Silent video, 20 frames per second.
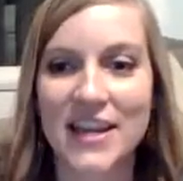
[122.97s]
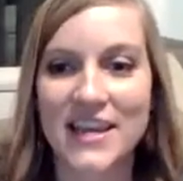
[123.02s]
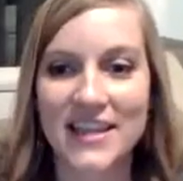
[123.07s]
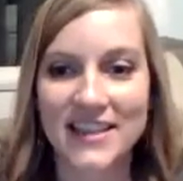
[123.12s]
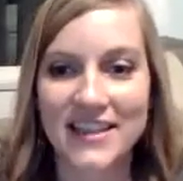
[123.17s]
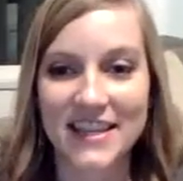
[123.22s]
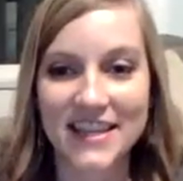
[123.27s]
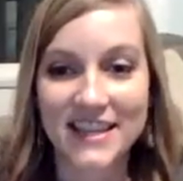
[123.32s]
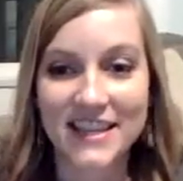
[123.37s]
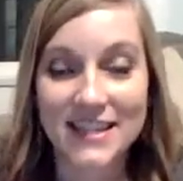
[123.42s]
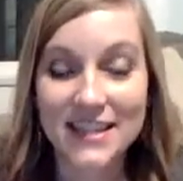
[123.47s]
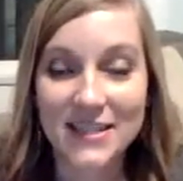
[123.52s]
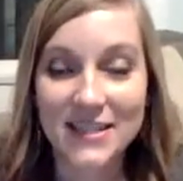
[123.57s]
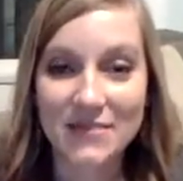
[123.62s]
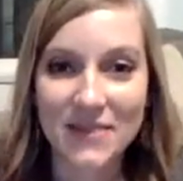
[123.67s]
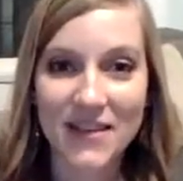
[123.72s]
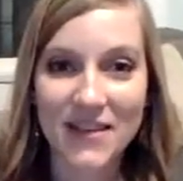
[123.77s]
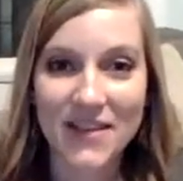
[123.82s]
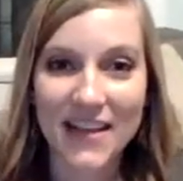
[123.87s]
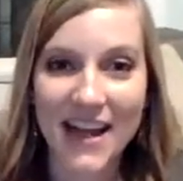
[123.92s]
This is
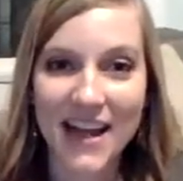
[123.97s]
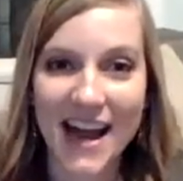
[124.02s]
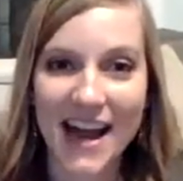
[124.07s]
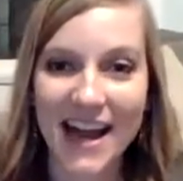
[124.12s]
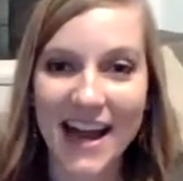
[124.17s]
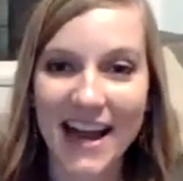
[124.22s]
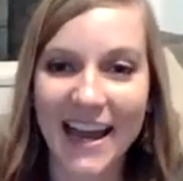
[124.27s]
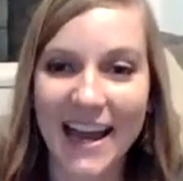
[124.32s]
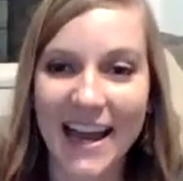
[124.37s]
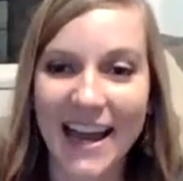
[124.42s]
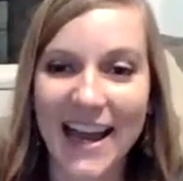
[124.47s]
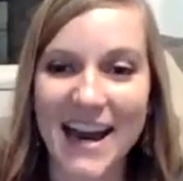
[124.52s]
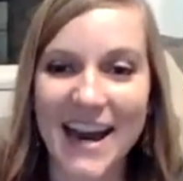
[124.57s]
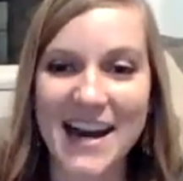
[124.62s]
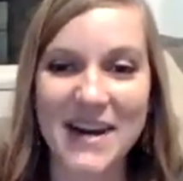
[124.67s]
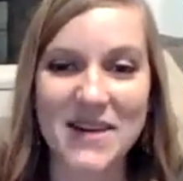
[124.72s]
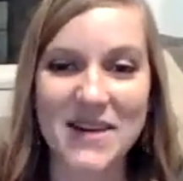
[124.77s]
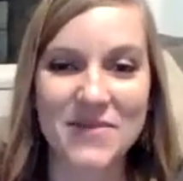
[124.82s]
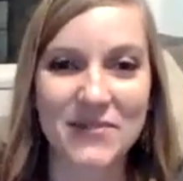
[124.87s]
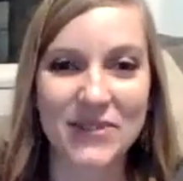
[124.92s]
something that
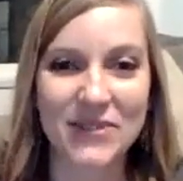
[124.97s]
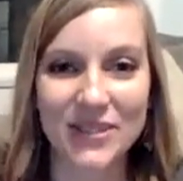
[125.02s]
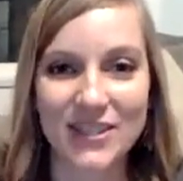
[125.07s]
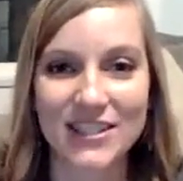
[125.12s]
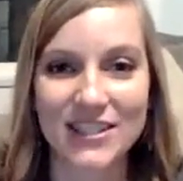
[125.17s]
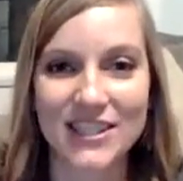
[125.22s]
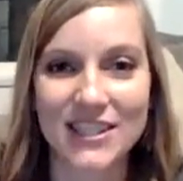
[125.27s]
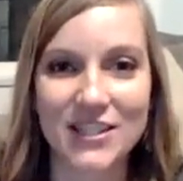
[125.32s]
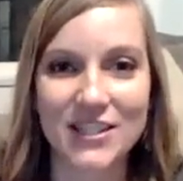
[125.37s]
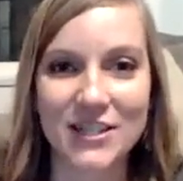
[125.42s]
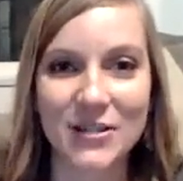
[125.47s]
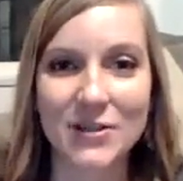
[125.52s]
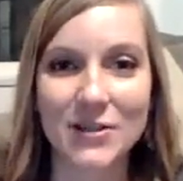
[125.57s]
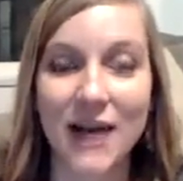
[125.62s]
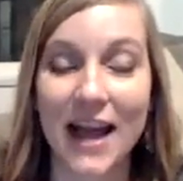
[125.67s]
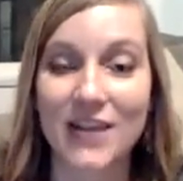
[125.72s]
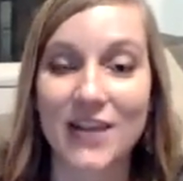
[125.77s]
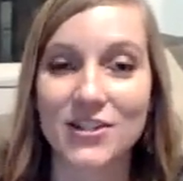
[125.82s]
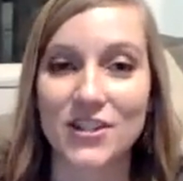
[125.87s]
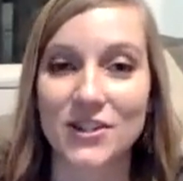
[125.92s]
I learned to do
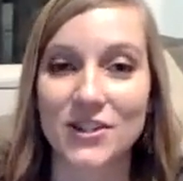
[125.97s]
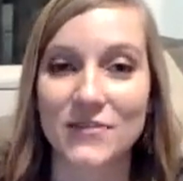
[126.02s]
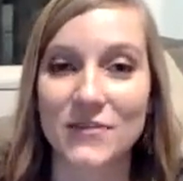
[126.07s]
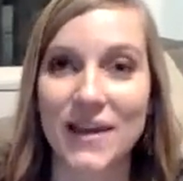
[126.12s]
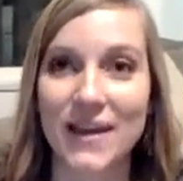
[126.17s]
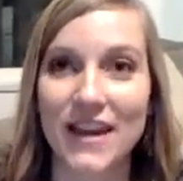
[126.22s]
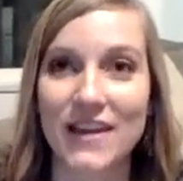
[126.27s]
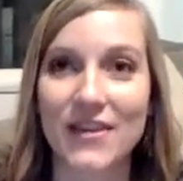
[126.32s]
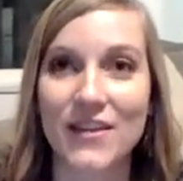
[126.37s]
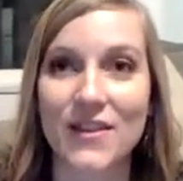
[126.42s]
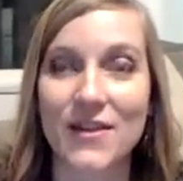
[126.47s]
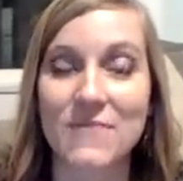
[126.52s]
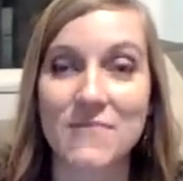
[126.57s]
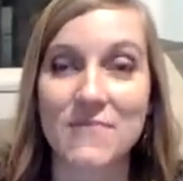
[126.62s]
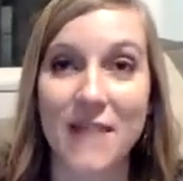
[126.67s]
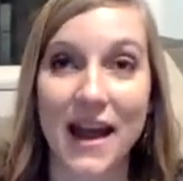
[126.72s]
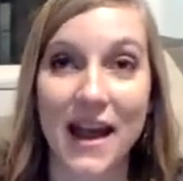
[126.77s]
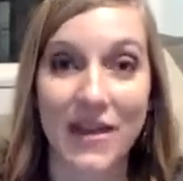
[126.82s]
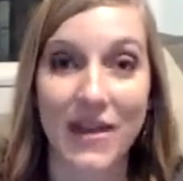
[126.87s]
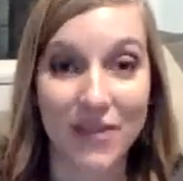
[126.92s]
actually with
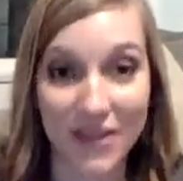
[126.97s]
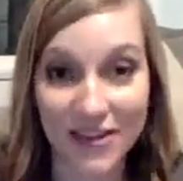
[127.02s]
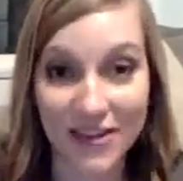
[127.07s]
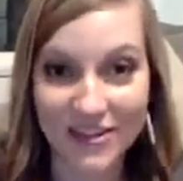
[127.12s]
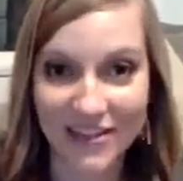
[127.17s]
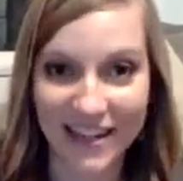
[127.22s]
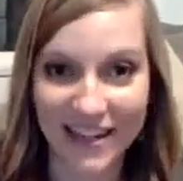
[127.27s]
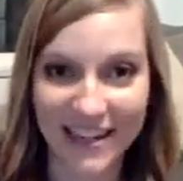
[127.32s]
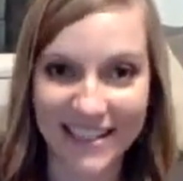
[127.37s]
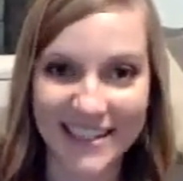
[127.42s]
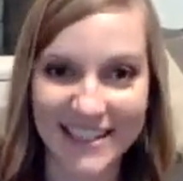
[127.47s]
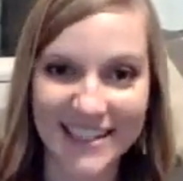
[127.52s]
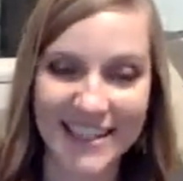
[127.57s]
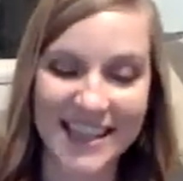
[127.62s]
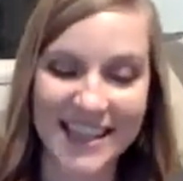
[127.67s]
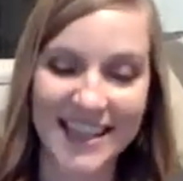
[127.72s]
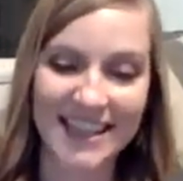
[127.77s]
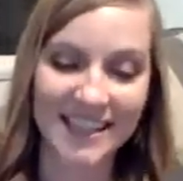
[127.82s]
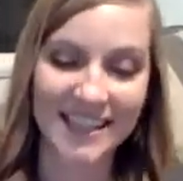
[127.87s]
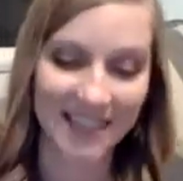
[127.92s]
my third graders
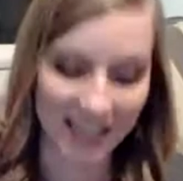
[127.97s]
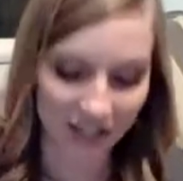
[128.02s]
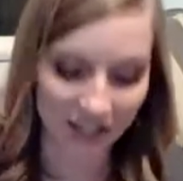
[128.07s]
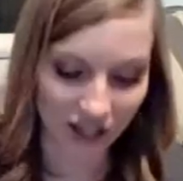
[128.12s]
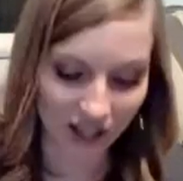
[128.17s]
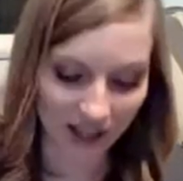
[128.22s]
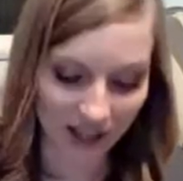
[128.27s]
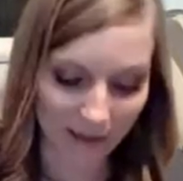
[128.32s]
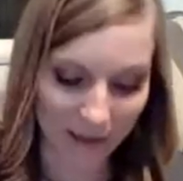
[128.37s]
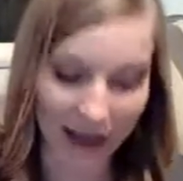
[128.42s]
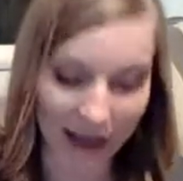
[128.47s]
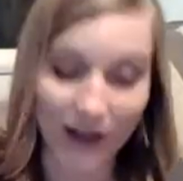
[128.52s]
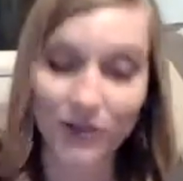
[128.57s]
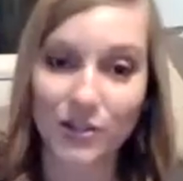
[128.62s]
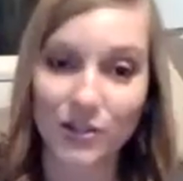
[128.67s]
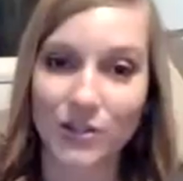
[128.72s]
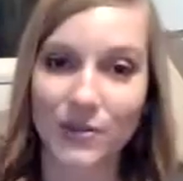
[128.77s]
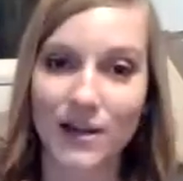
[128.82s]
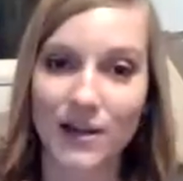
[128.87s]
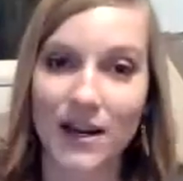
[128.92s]
in teaching them how
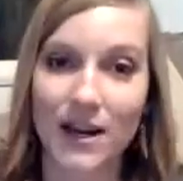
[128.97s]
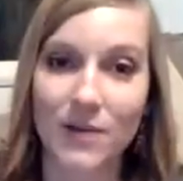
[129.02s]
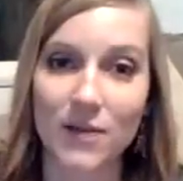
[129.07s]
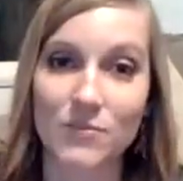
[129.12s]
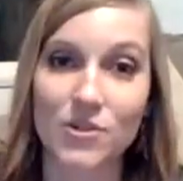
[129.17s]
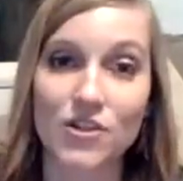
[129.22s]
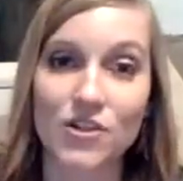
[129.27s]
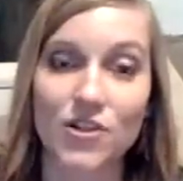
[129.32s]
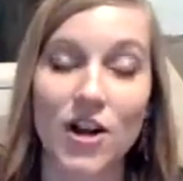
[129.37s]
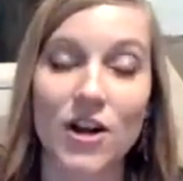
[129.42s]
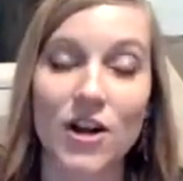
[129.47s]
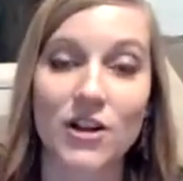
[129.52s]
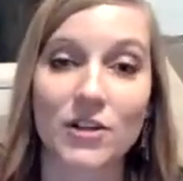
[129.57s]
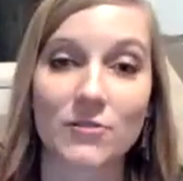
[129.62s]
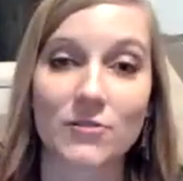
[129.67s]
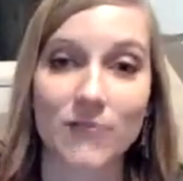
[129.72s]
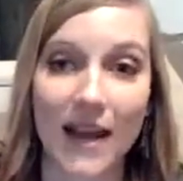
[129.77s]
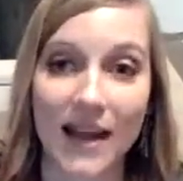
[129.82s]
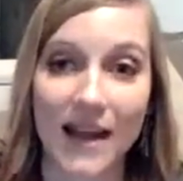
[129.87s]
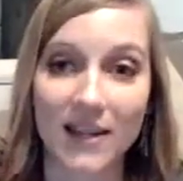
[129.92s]
to become
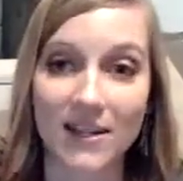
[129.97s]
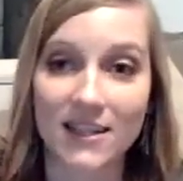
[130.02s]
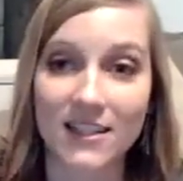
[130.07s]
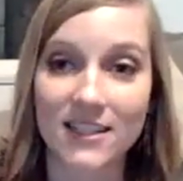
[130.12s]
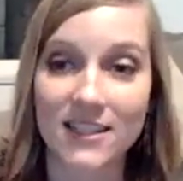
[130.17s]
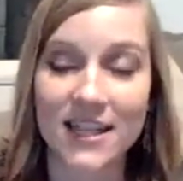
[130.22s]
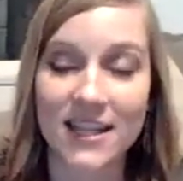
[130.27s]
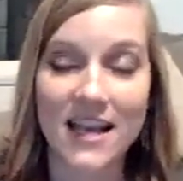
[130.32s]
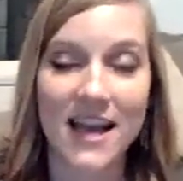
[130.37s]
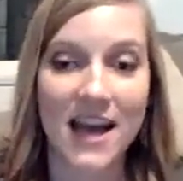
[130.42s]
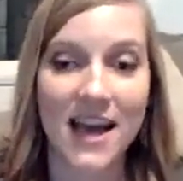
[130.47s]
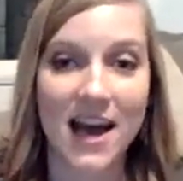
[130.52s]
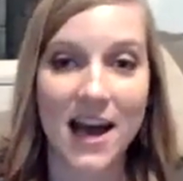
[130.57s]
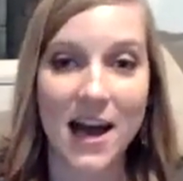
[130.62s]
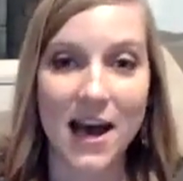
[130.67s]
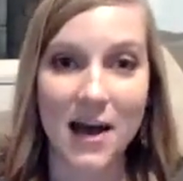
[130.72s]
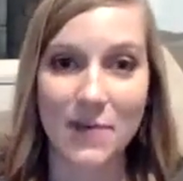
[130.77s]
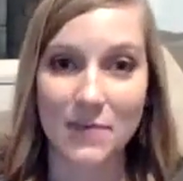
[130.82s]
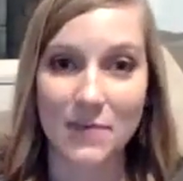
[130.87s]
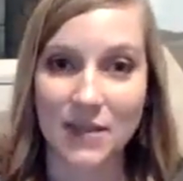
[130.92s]
stronger writers,
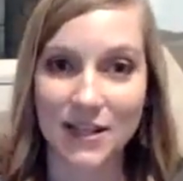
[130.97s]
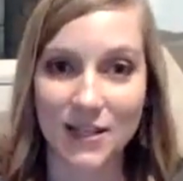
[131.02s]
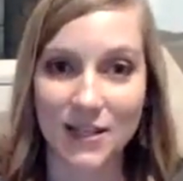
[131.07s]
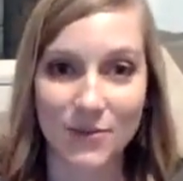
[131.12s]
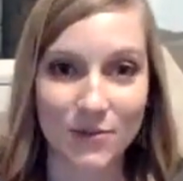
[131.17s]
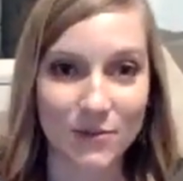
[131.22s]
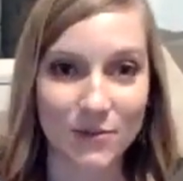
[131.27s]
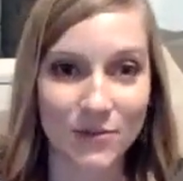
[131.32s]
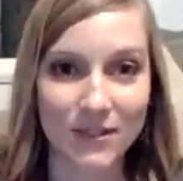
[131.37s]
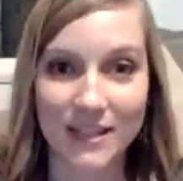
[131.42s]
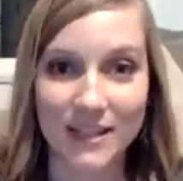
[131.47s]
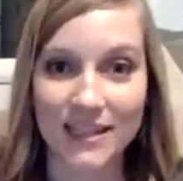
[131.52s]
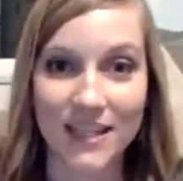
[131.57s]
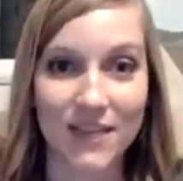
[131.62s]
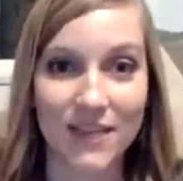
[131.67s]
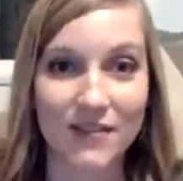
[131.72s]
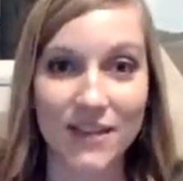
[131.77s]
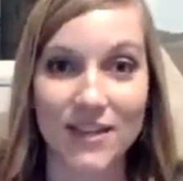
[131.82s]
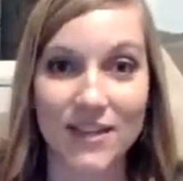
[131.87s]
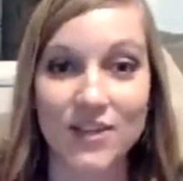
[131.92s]
because we're really
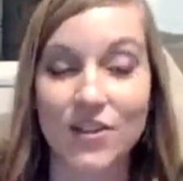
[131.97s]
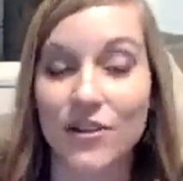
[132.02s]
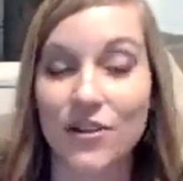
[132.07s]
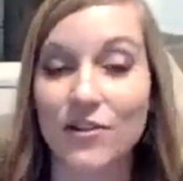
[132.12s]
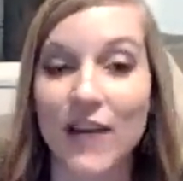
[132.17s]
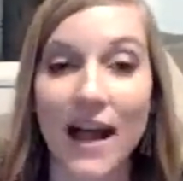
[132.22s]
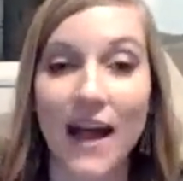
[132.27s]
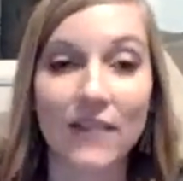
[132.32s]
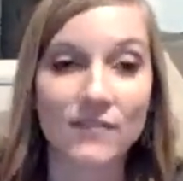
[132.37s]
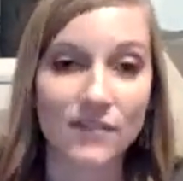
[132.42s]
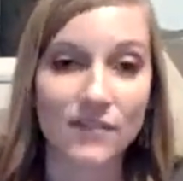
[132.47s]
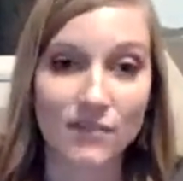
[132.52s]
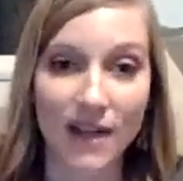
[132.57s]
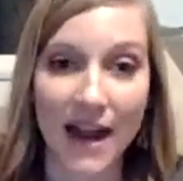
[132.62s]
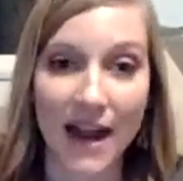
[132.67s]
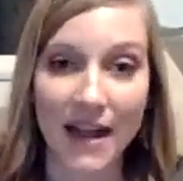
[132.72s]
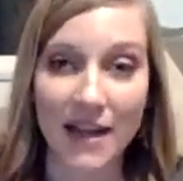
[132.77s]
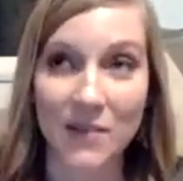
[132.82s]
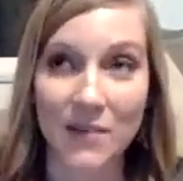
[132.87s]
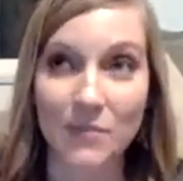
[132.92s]
delving into the craft of
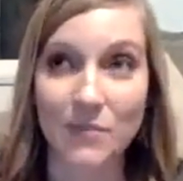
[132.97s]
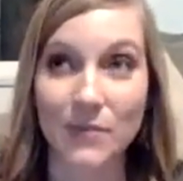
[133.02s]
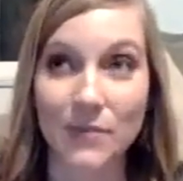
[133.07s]
writing.